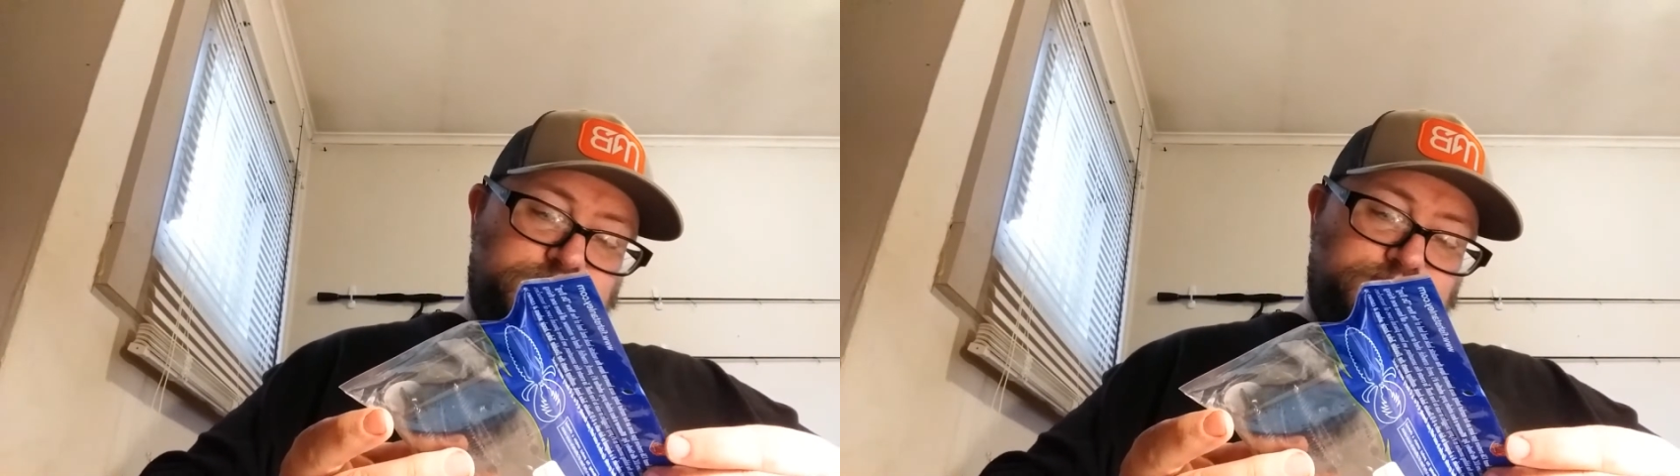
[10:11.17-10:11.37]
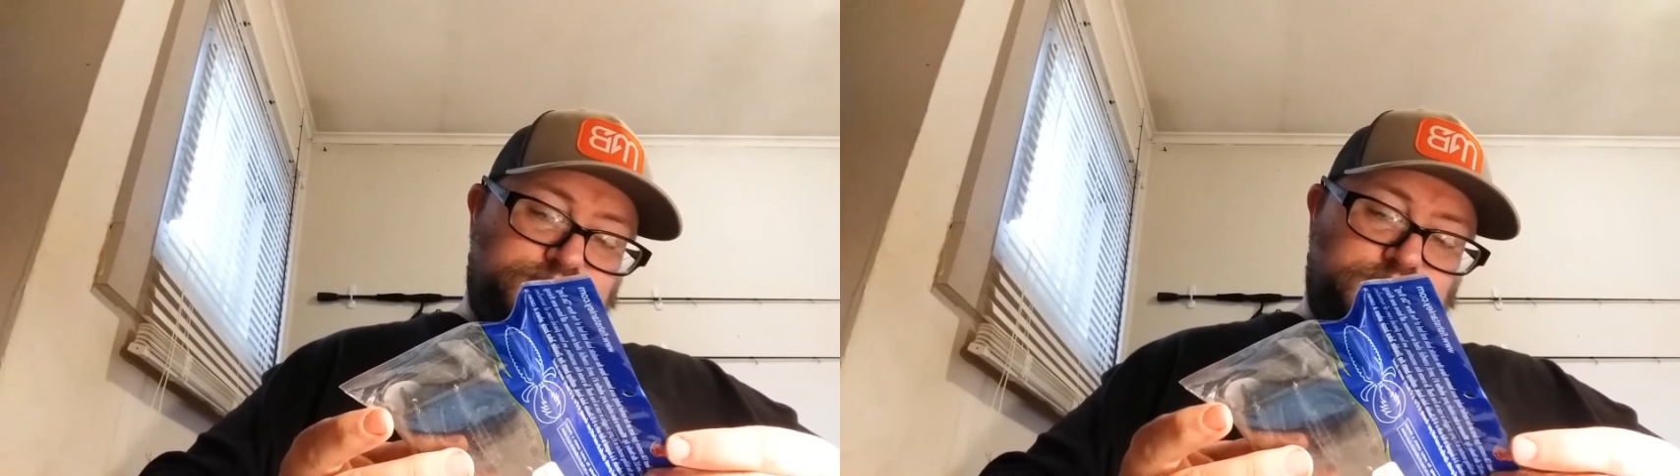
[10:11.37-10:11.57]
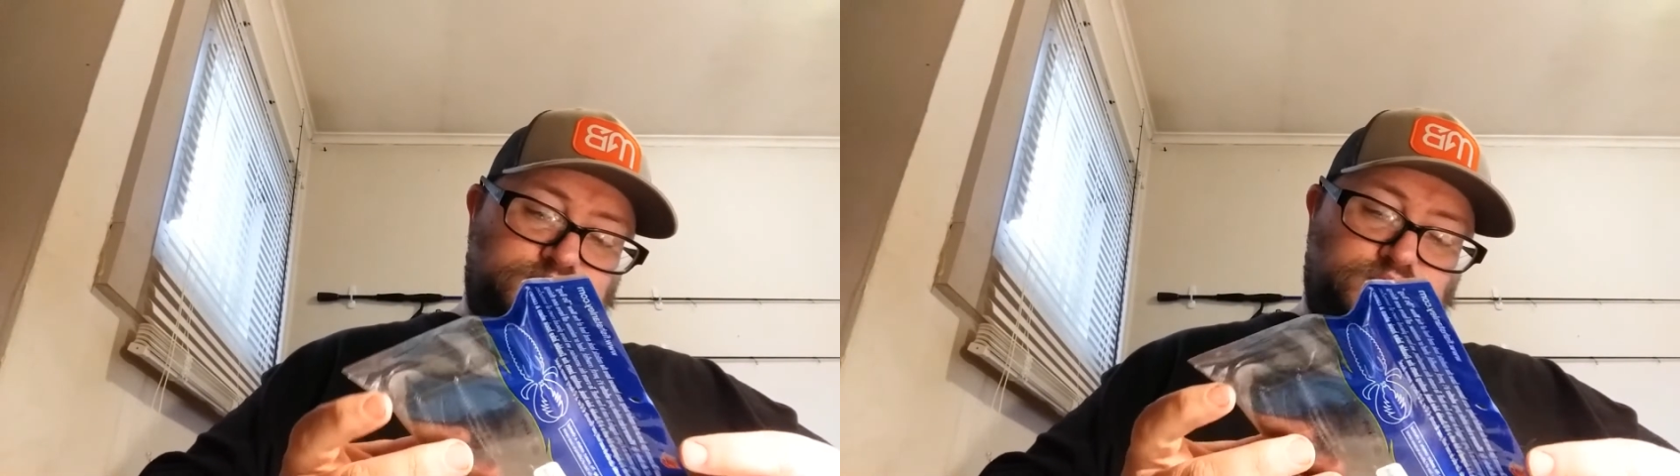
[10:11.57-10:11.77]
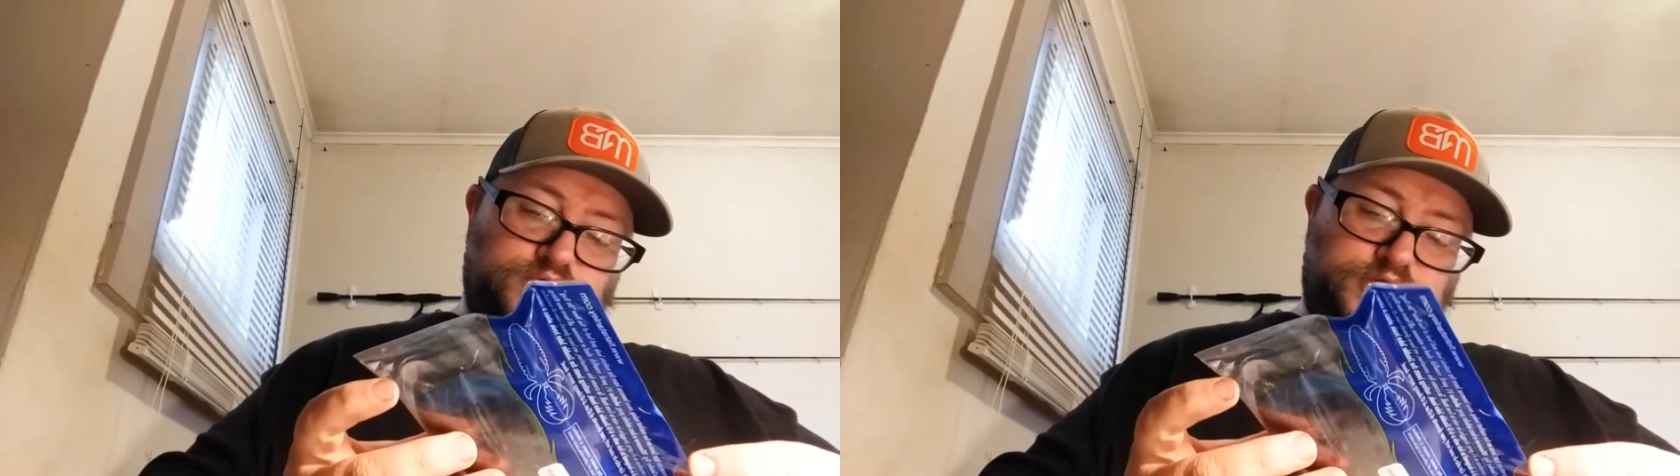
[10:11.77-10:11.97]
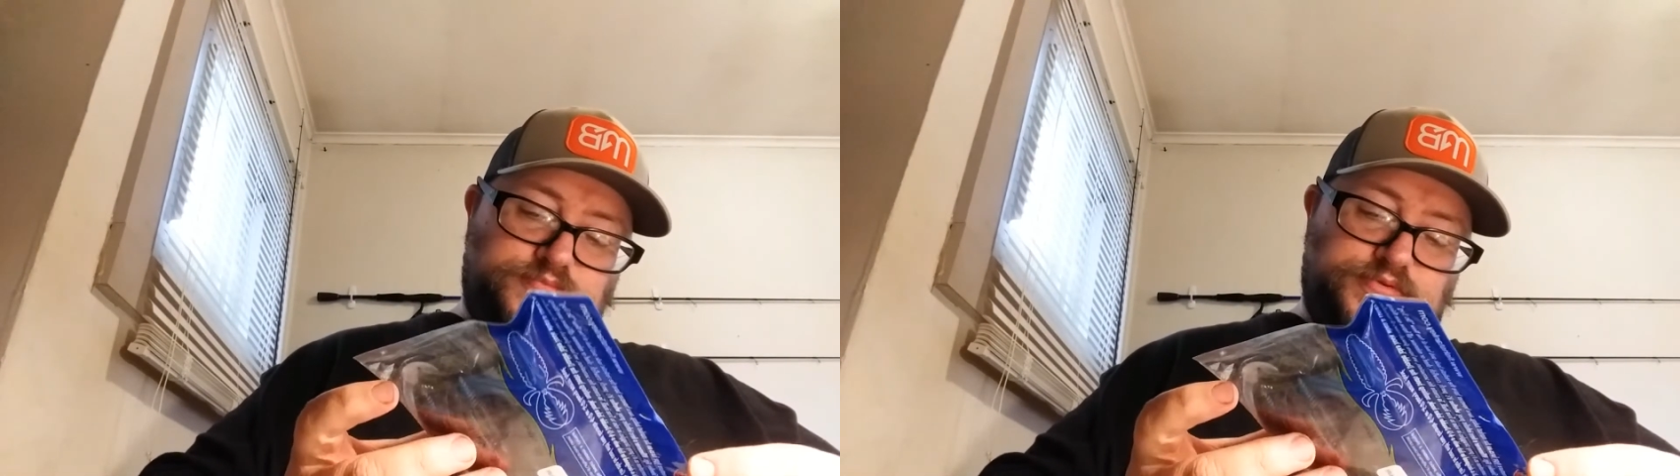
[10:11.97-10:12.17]
Company, or Lure
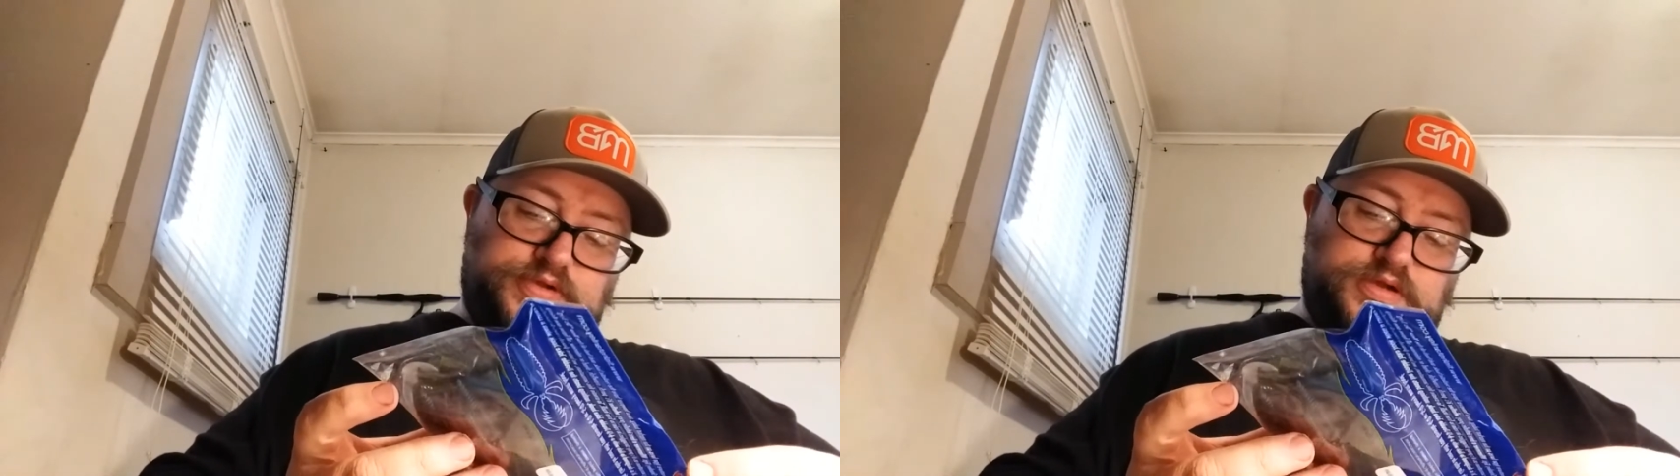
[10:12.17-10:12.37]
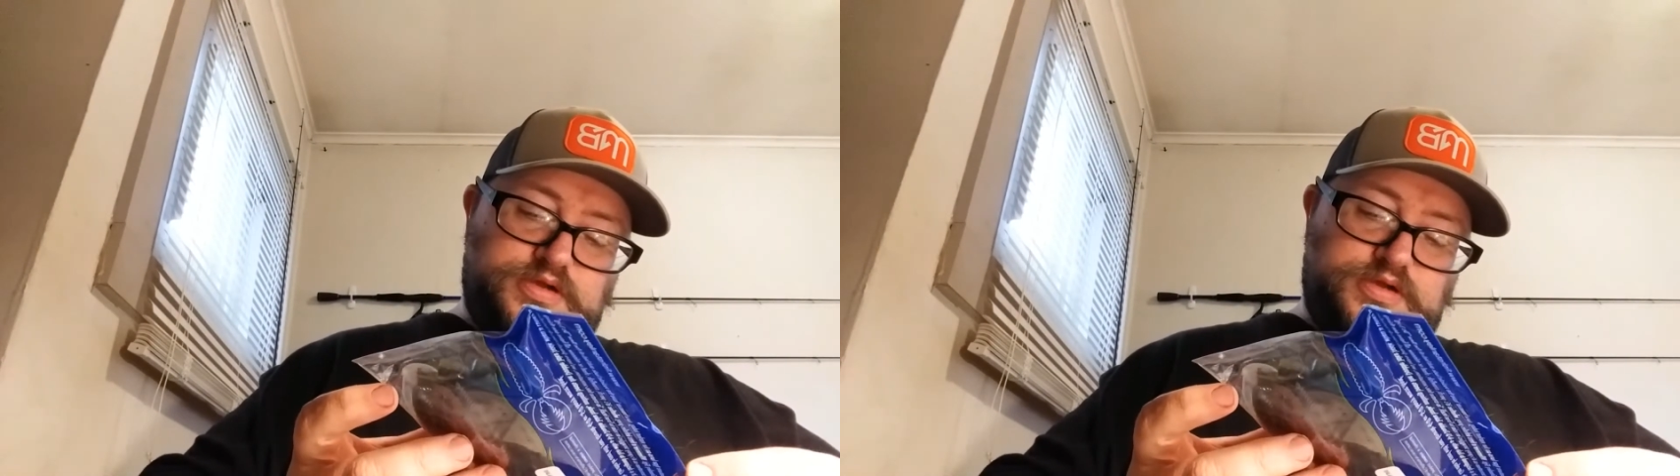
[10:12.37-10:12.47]
Company.